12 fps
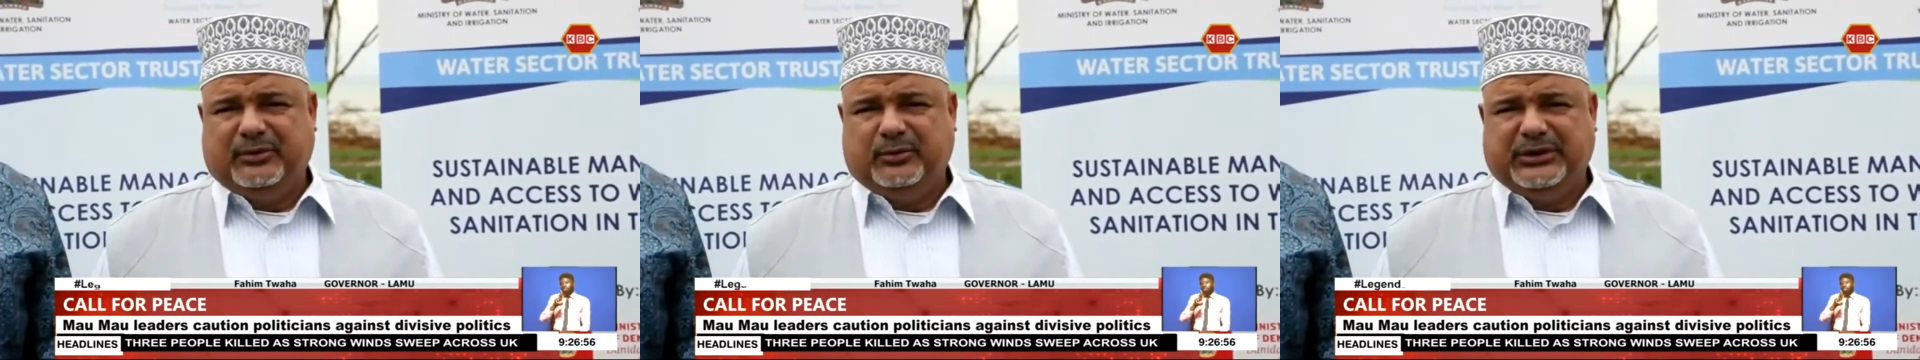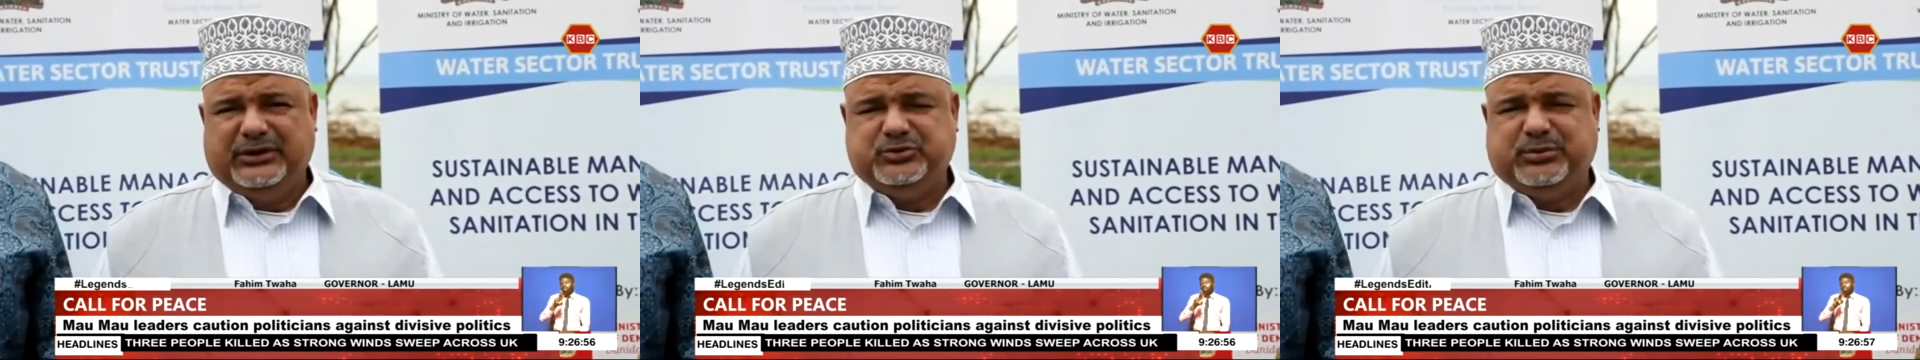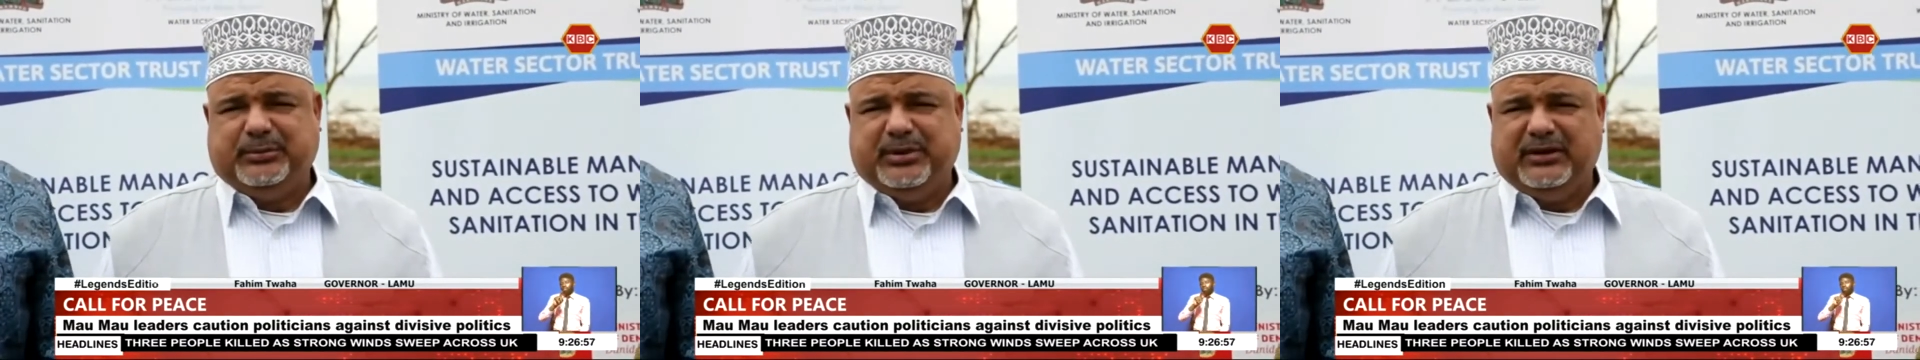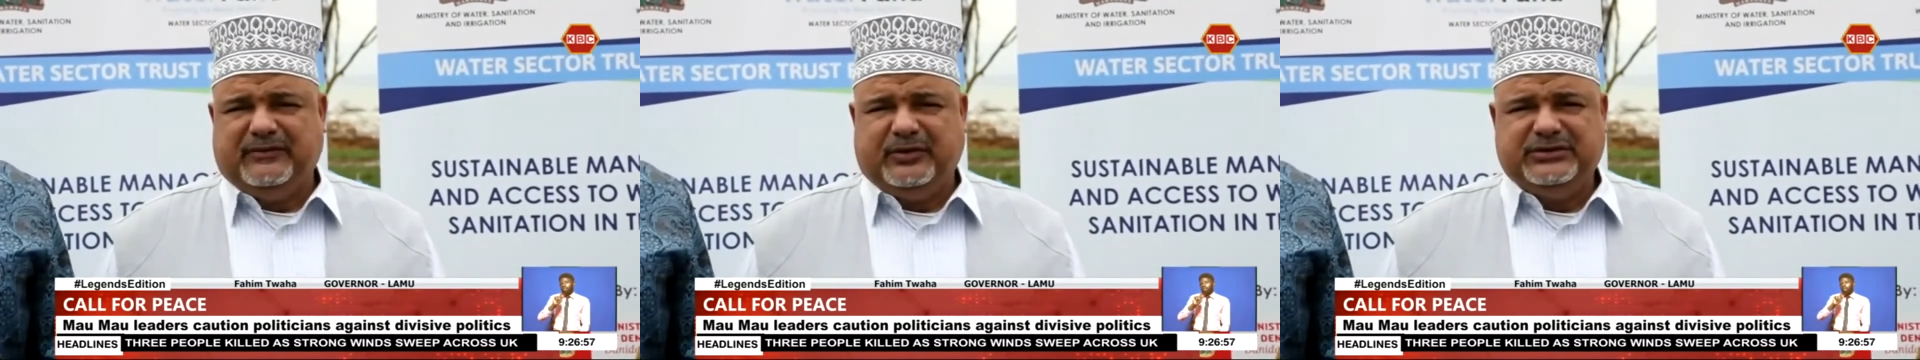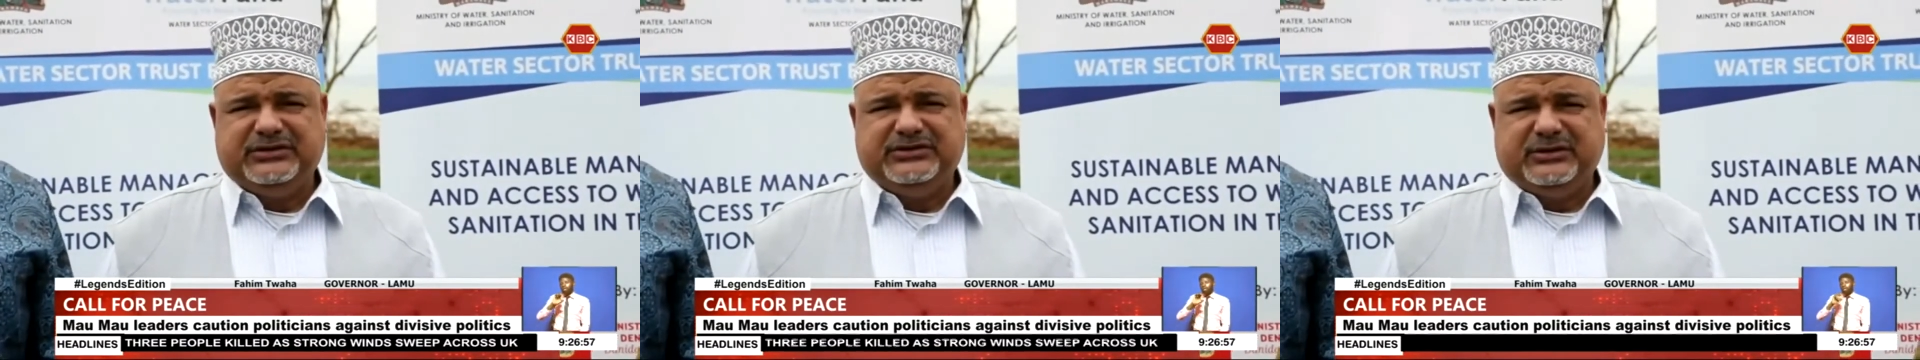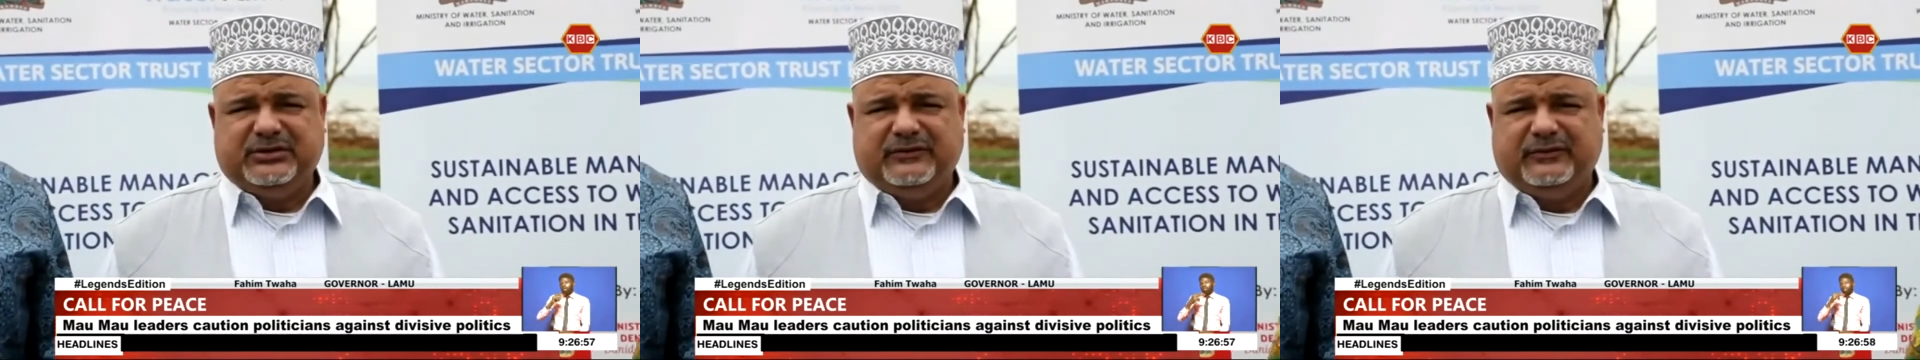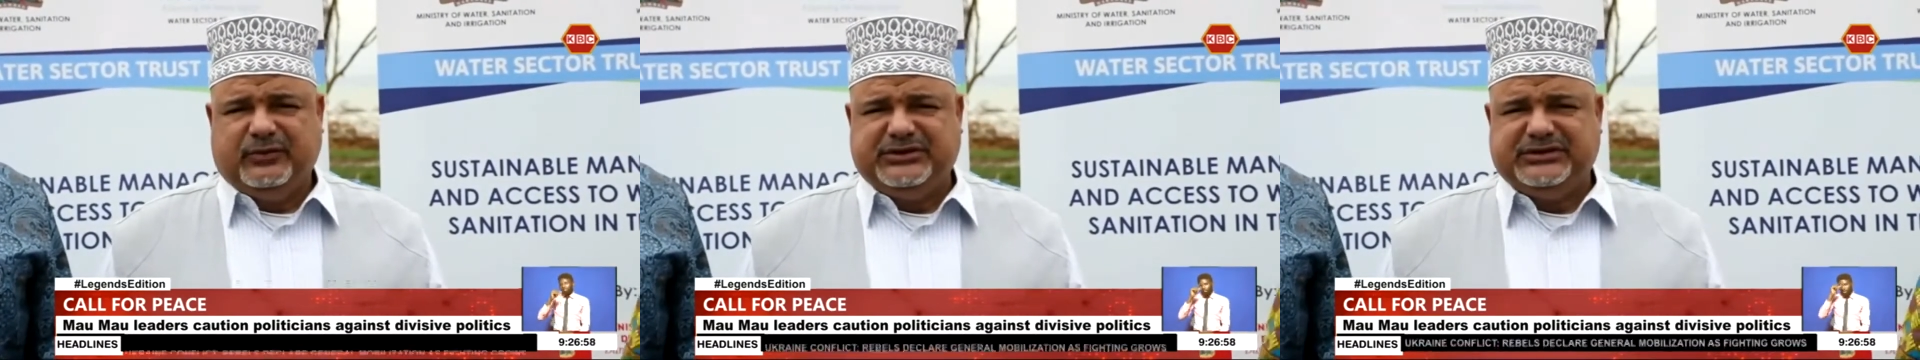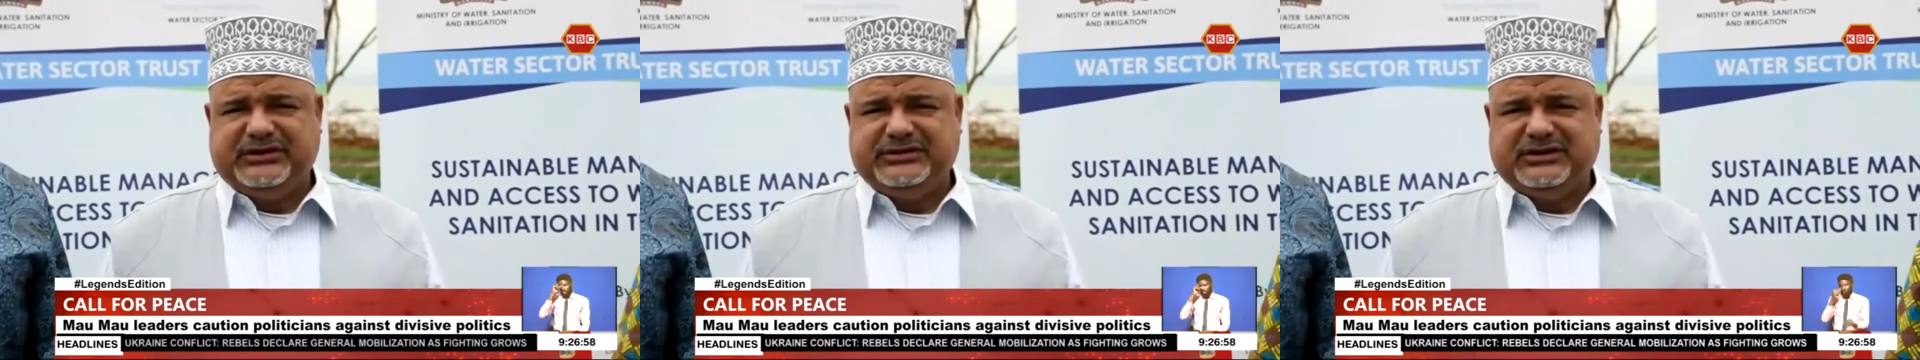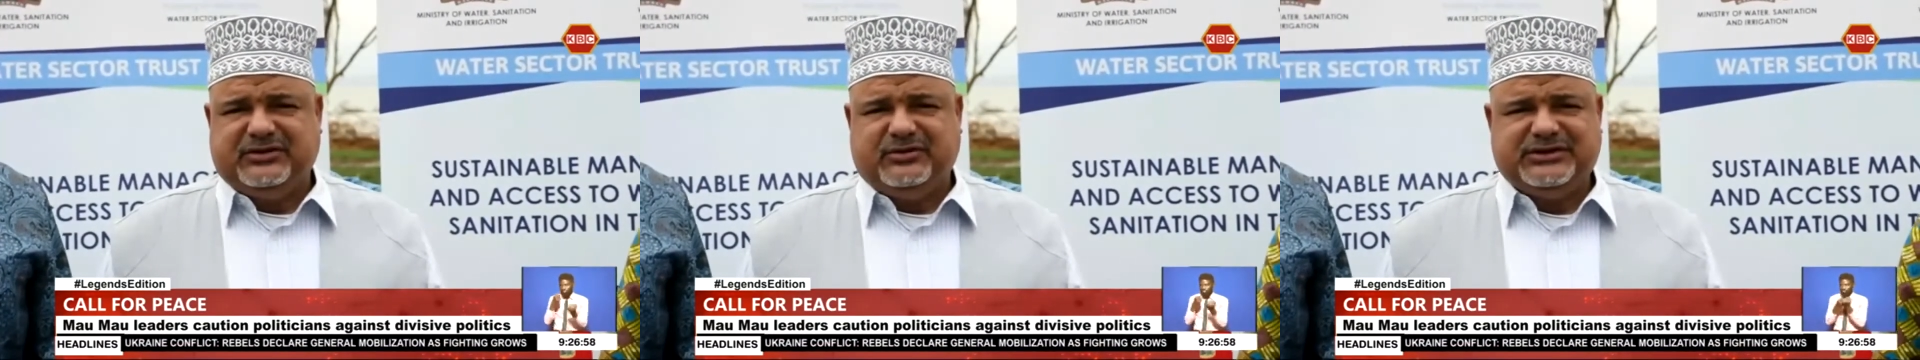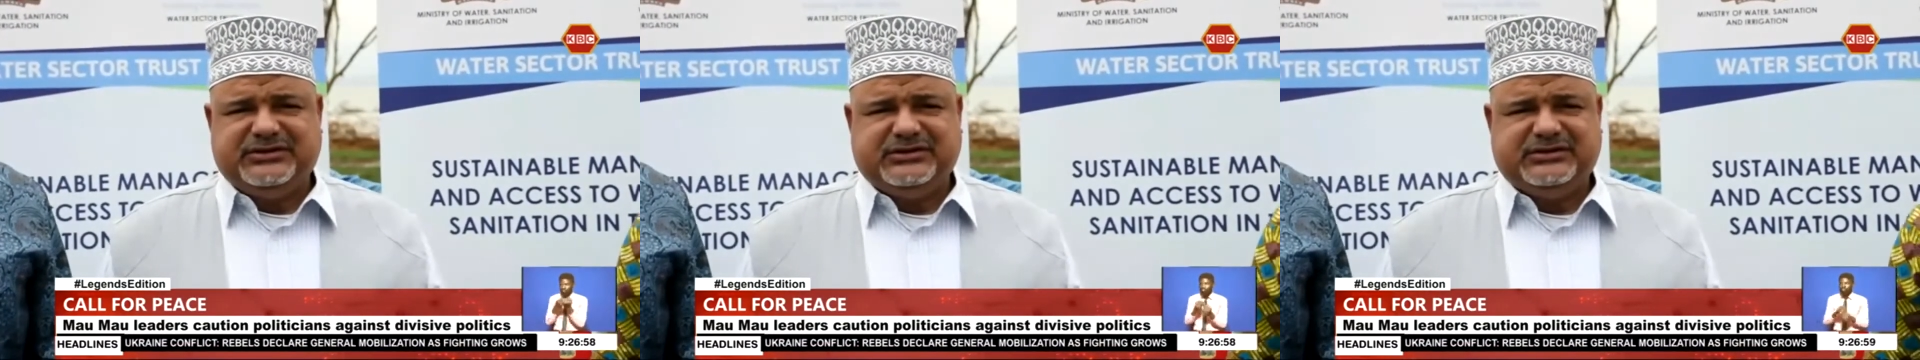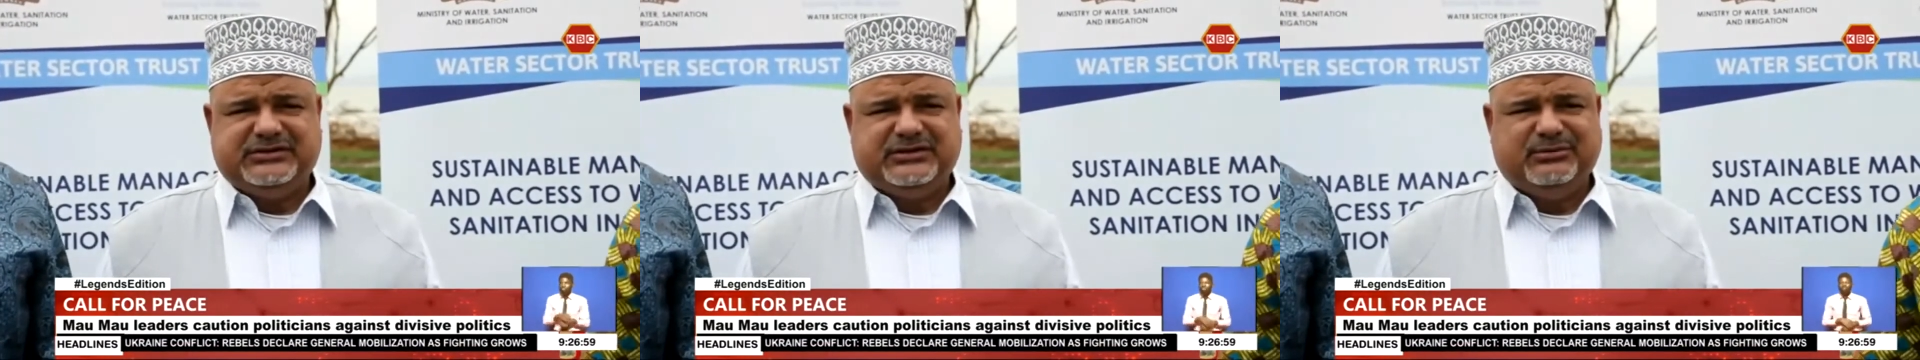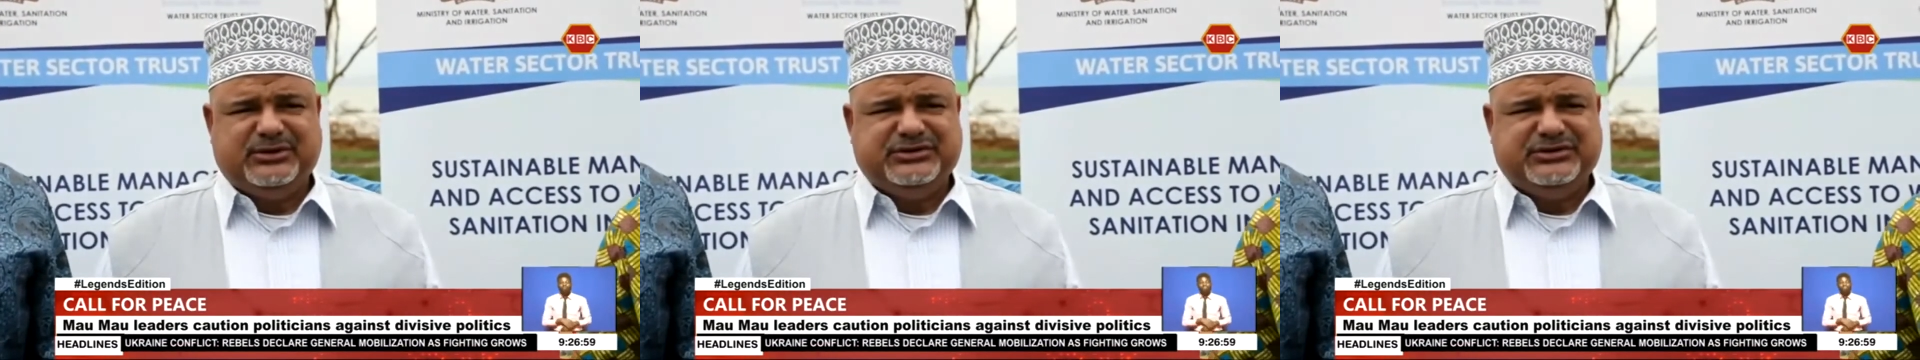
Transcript: and we need to prepare for it instead of waiting until a crisis